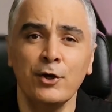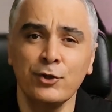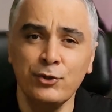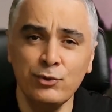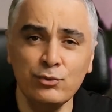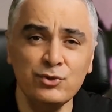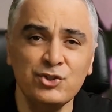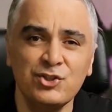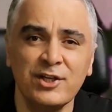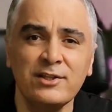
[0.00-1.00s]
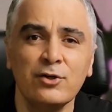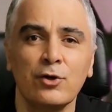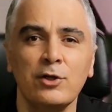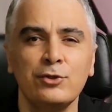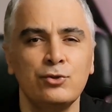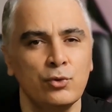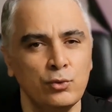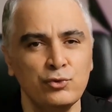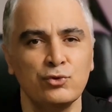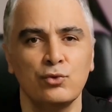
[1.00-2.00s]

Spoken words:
you generally don't